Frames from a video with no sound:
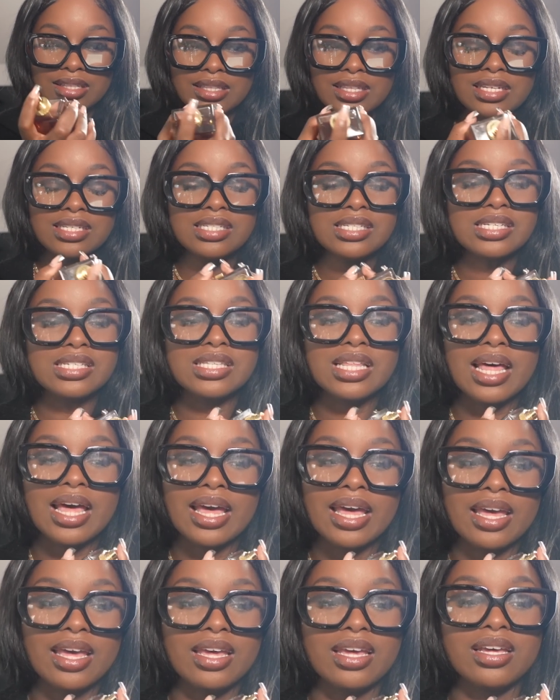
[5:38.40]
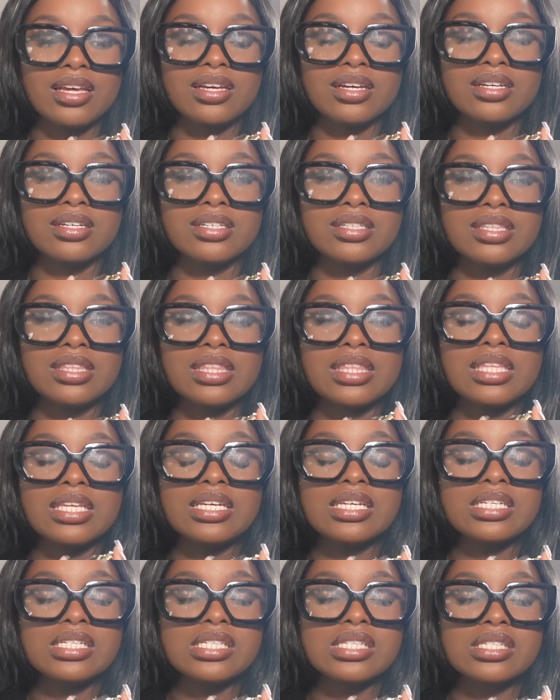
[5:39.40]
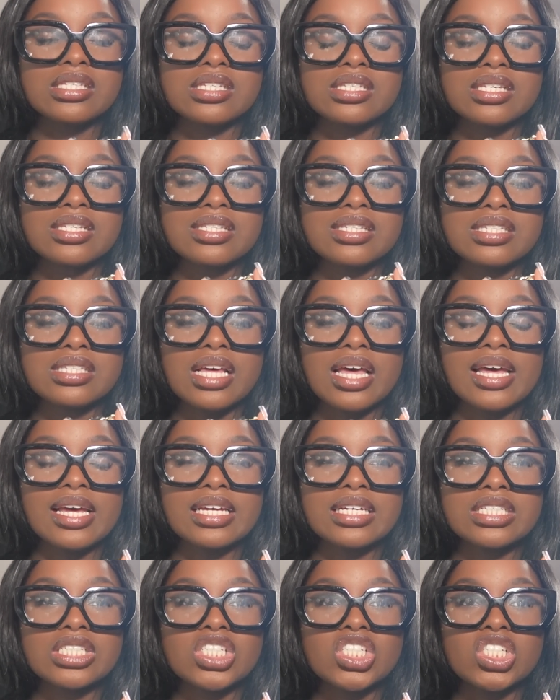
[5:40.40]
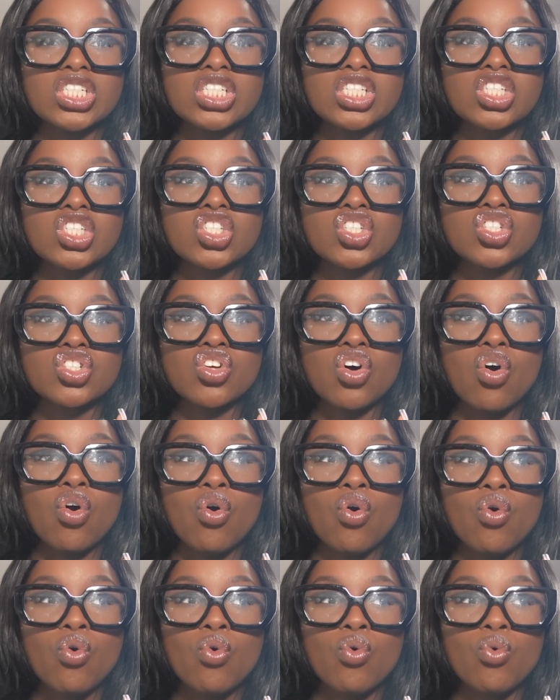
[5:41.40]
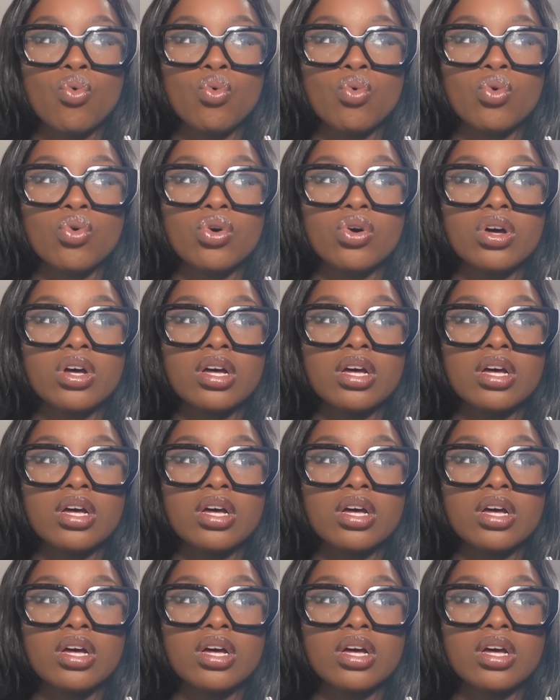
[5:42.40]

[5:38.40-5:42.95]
This is like, this scent is just so